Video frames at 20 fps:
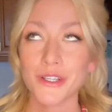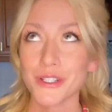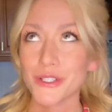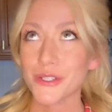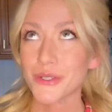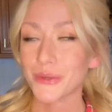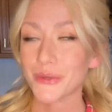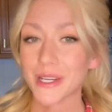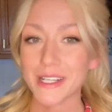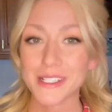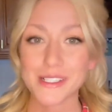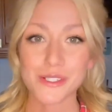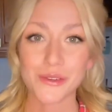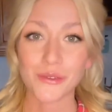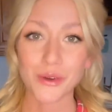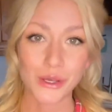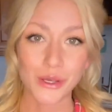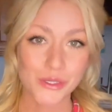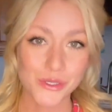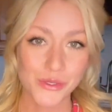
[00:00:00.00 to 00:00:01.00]
treats of
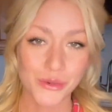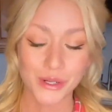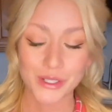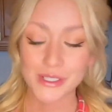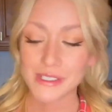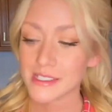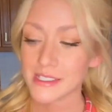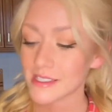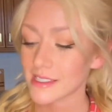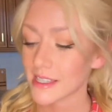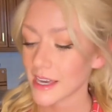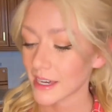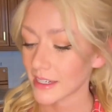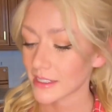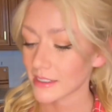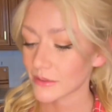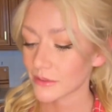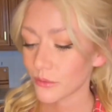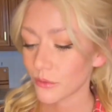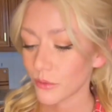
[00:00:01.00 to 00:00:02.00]
all sorts that
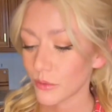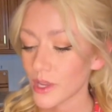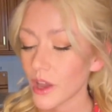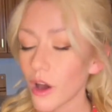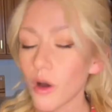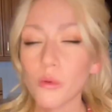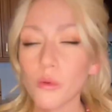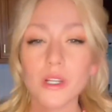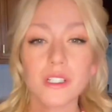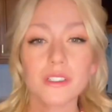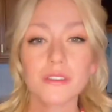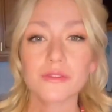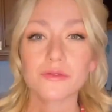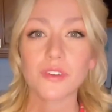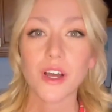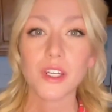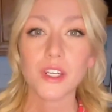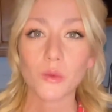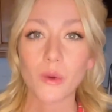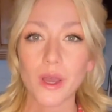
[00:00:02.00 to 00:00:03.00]
we all want to
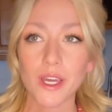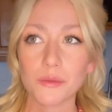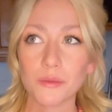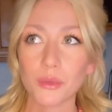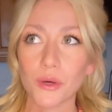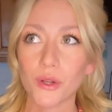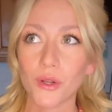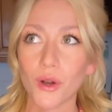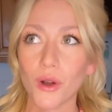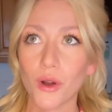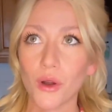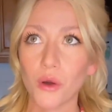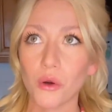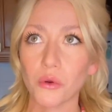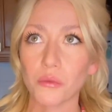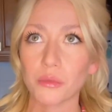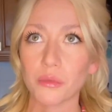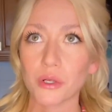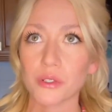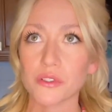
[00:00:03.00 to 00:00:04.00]
find a way to put our own
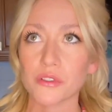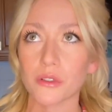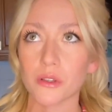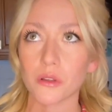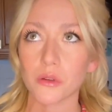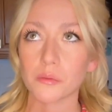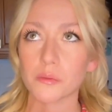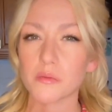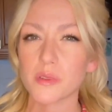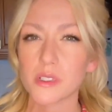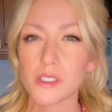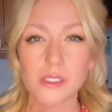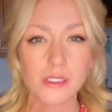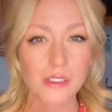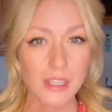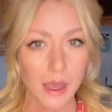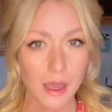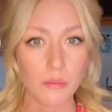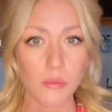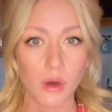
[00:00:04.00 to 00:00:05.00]
personal
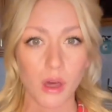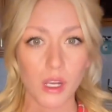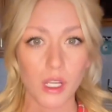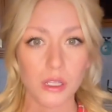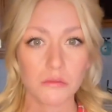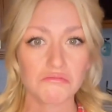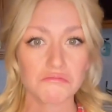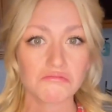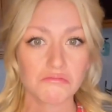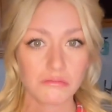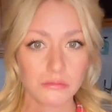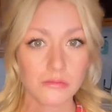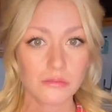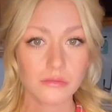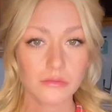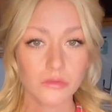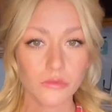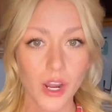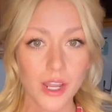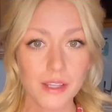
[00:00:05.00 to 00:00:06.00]
stamp on it,
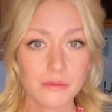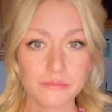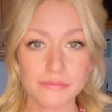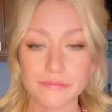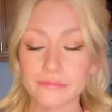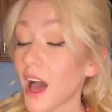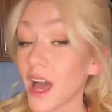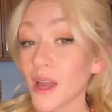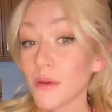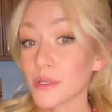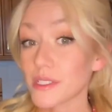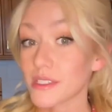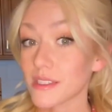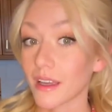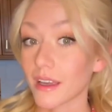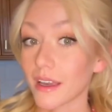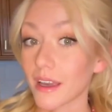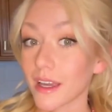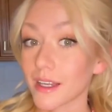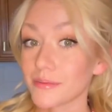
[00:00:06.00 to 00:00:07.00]
right? I was
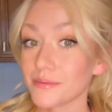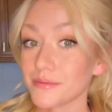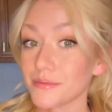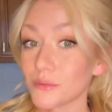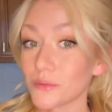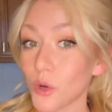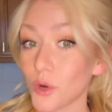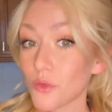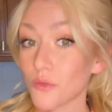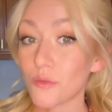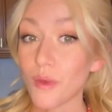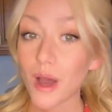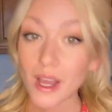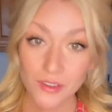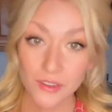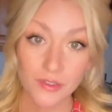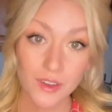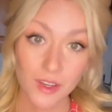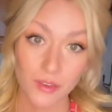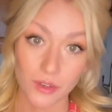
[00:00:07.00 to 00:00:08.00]
thinking one of my
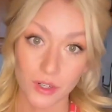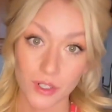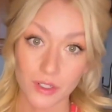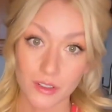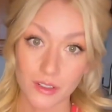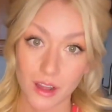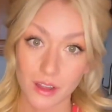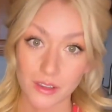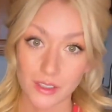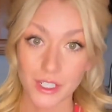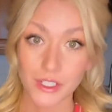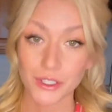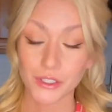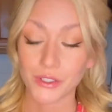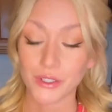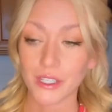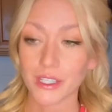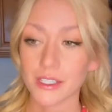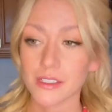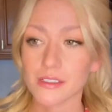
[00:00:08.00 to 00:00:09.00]
favorite holiday
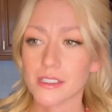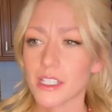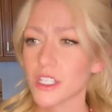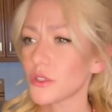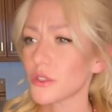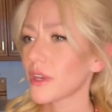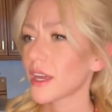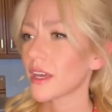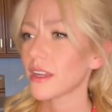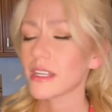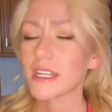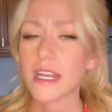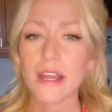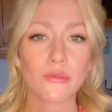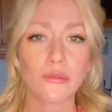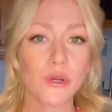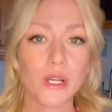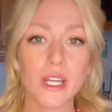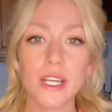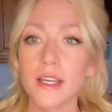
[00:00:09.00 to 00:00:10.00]
cookies that you get in
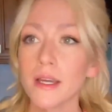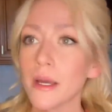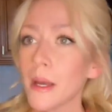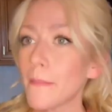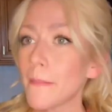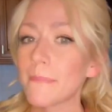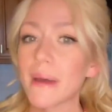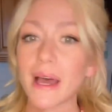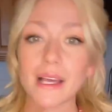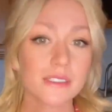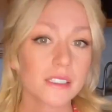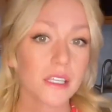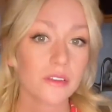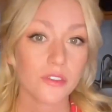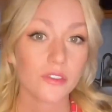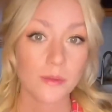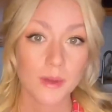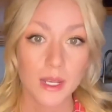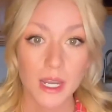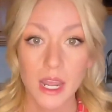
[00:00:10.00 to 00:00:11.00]
every basket
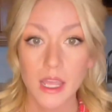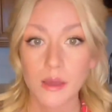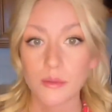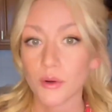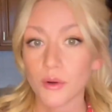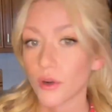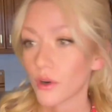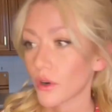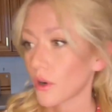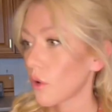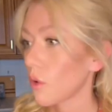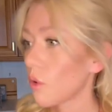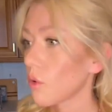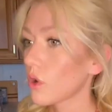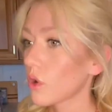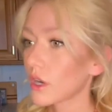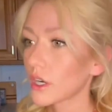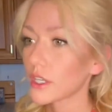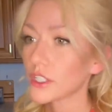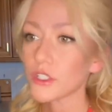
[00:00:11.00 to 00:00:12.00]
from a neighbor,
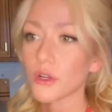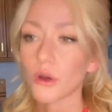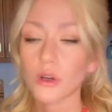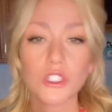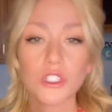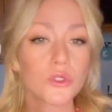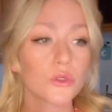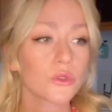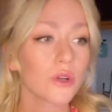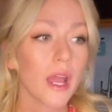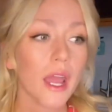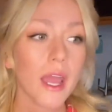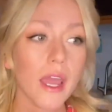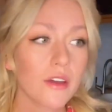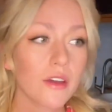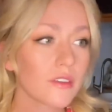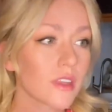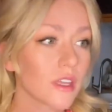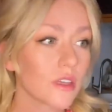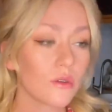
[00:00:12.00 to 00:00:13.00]
or a
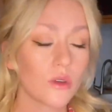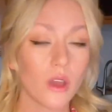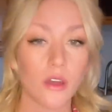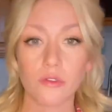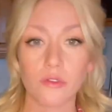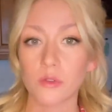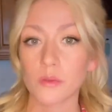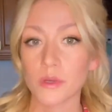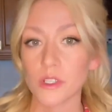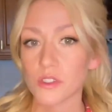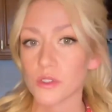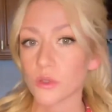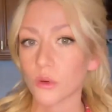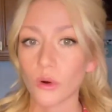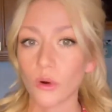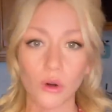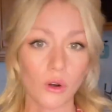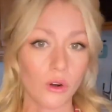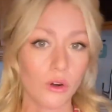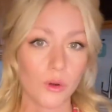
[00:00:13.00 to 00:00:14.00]
tray that you get from a
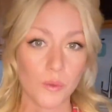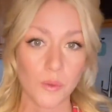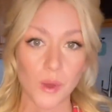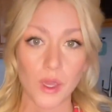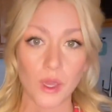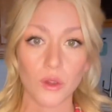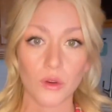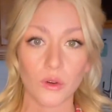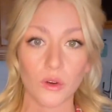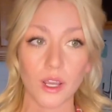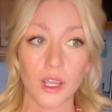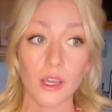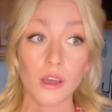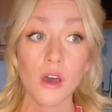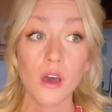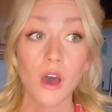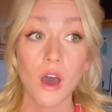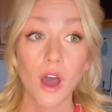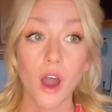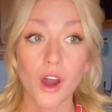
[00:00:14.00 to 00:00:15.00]
store or a bakery,
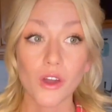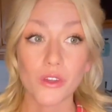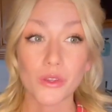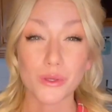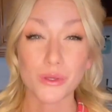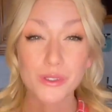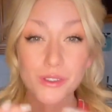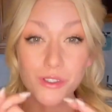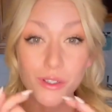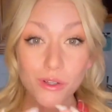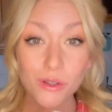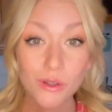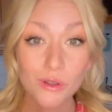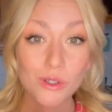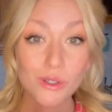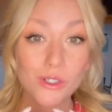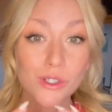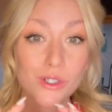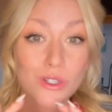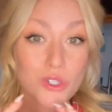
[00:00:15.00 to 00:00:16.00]
are those little
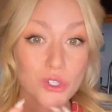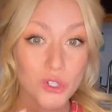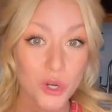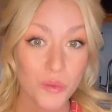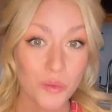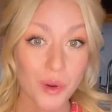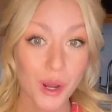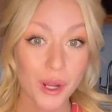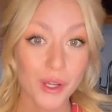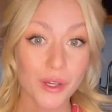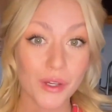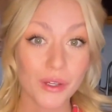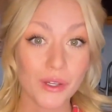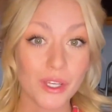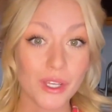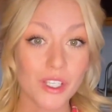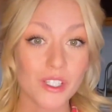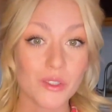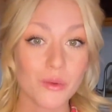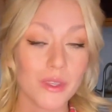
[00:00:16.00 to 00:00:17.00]
shortbread
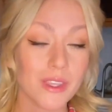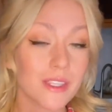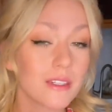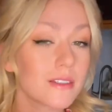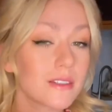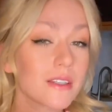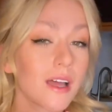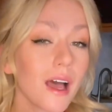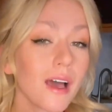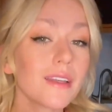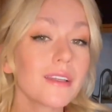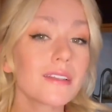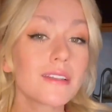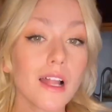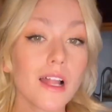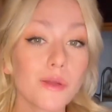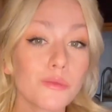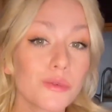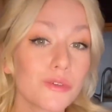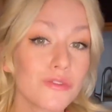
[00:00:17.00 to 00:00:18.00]
cookies with a tiny
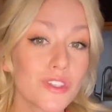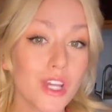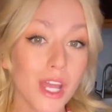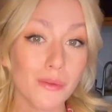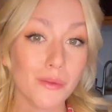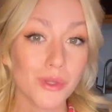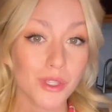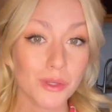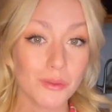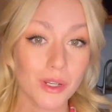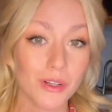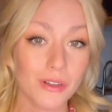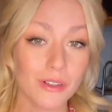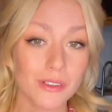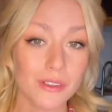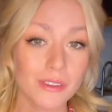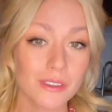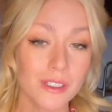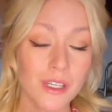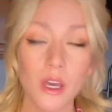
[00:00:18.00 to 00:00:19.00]
dollop of jam in the middle.
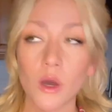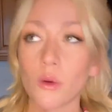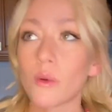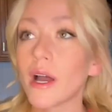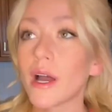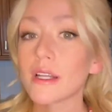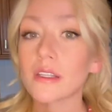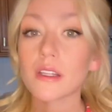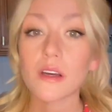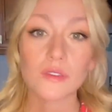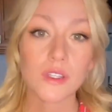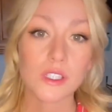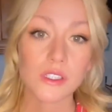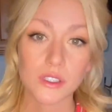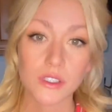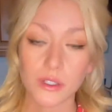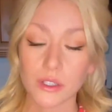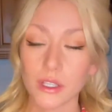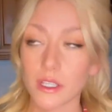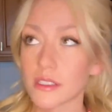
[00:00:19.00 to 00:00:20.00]
Why I love these
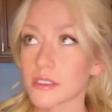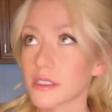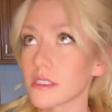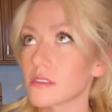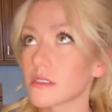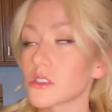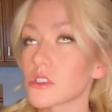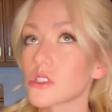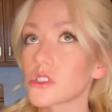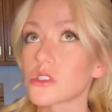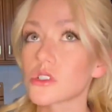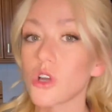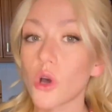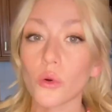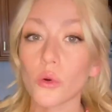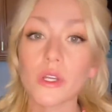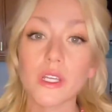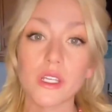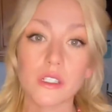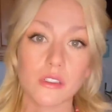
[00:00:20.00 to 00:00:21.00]
cookies is it's so
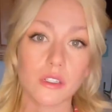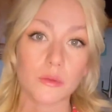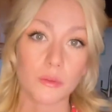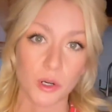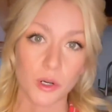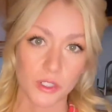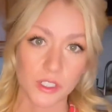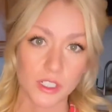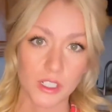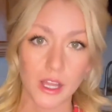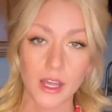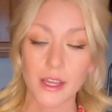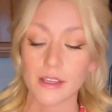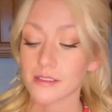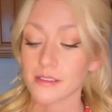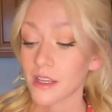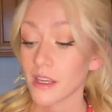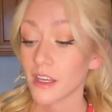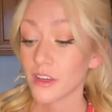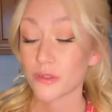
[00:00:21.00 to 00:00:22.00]
easy to personalize.
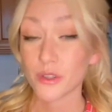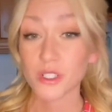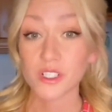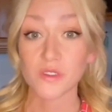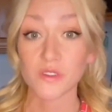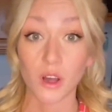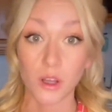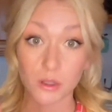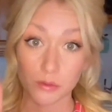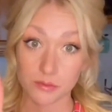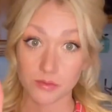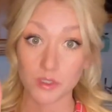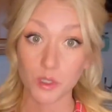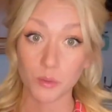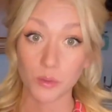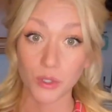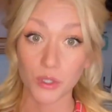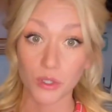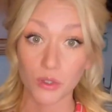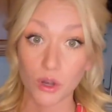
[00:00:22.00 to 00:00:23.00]
First of all, you
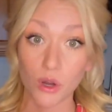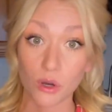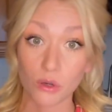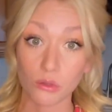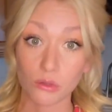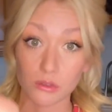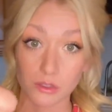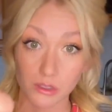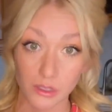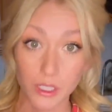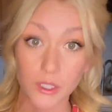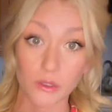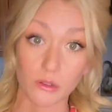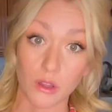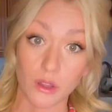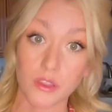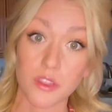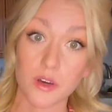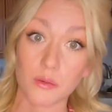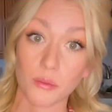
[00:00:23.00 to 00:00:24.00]
put your own literal
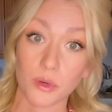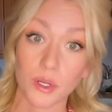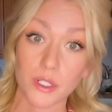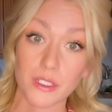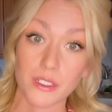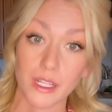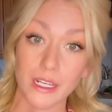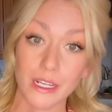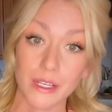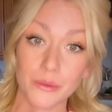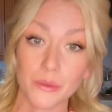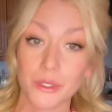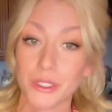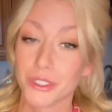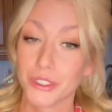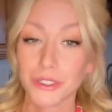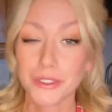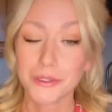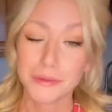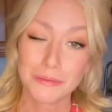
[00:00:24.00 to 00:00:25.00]
thumbprint in it, which
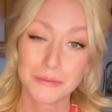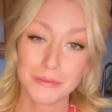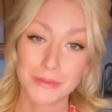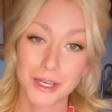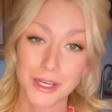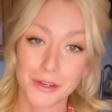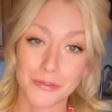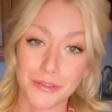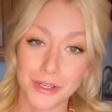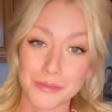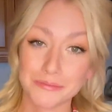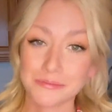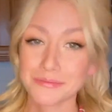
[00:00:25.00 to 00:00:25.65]
is kind of fun.